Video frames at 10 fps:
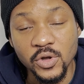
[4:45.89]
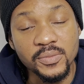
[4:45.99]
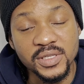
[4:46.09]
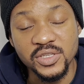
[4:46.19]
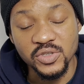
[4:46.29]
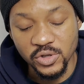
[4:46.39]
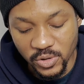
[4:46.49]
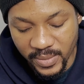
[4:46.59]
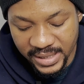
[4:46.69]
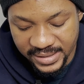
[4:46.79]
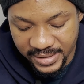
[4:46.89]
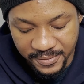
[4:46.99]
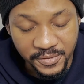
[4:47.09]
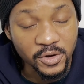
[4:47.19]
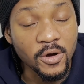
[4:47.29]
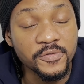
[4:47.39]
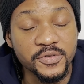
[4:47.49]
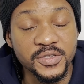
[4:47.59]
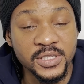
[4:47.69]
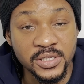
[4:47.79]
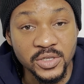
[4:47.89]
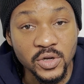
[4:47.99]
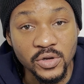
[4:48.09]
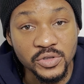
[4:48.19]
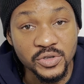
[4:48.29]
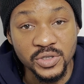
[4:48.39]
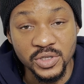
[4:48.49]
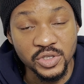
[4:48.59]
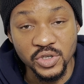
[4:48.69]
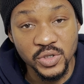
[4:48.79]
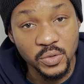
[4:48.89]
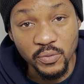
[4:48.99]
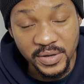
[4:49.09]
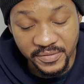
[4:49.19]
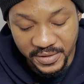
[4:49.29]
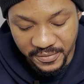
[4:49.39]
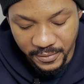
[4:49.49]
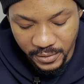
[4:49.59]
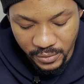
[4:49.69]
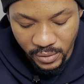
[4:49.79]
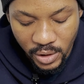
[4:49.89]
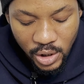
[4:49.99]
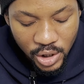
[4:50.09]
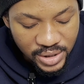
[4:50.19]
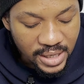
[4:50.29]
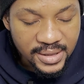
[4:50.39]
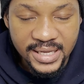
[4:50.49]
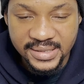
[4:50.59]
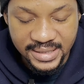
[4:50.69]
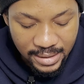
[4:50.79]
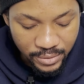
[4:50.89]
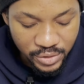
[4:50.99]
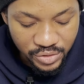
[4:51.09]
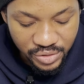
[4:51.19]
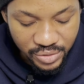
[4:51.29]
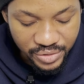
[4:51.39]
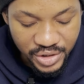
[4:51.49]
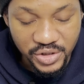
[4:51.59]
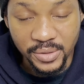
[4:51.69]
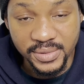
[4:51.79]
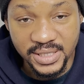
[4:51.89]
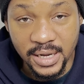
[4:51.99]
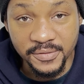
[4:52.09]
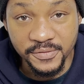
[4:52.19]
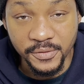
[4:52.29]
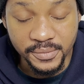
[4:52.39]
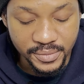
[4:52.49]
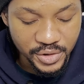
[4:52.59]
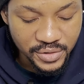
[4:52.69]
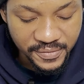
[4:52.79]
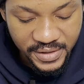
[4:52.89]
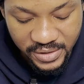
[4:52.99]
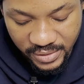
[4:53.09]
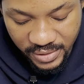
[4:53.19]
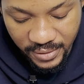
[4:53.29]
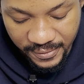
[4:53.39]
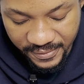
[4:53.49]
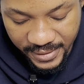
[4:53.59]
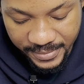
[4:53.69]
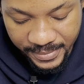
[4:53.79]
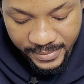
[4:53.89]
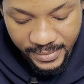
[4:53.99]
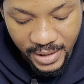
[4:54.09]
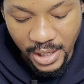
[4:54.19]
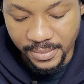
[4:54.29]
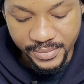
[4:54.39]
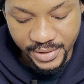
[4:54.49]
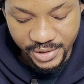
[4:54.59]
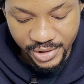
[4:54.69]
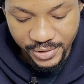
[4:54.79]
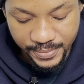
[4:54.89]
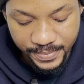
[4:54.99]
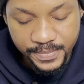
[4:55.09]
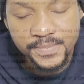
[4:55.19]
Some it is automatic. If you come from certain countries, they just waive it for you. Now I want to read something out from University of Cambridge.